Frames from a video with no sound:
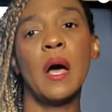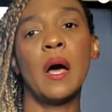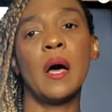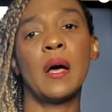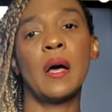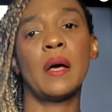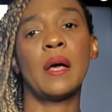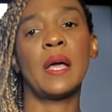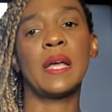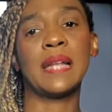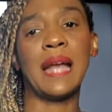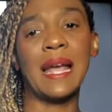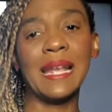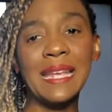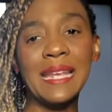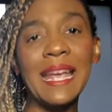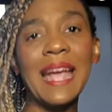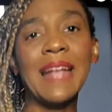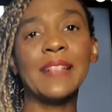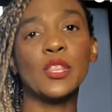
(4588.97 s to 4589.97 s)
And I
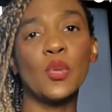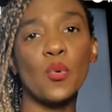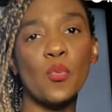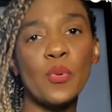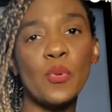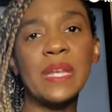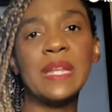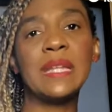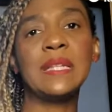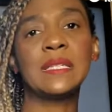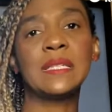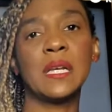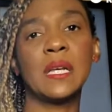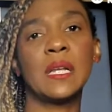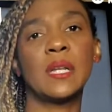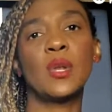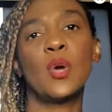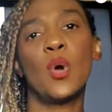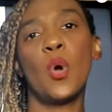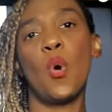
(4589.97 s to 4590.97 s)
get the
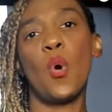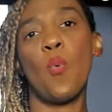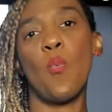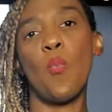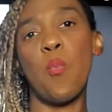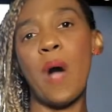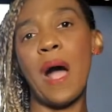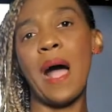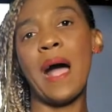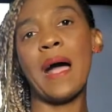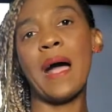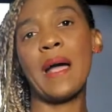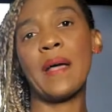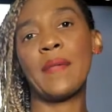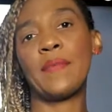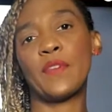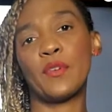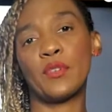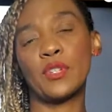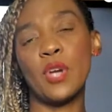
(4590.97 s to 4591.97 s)
reason
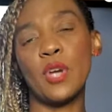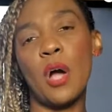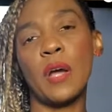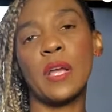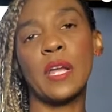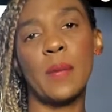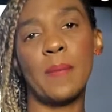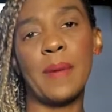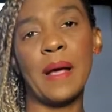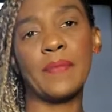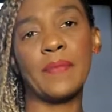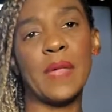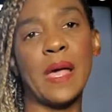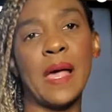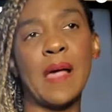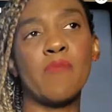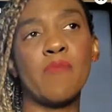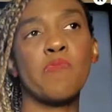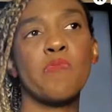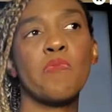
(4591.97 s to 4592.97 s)
why they're talking about
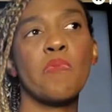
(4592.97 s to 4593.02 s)
that,